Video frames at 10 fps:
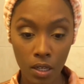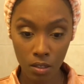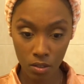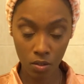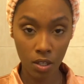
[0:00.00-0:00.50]

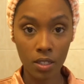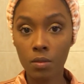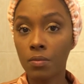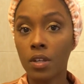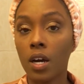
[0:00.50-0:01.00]
So that's
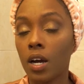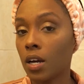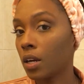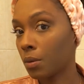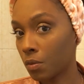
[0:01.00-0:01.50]
the
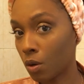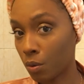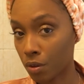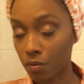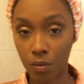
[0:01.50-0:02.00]
eye I'm
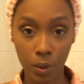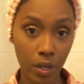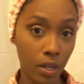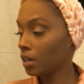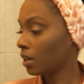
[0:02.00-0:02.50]
going for.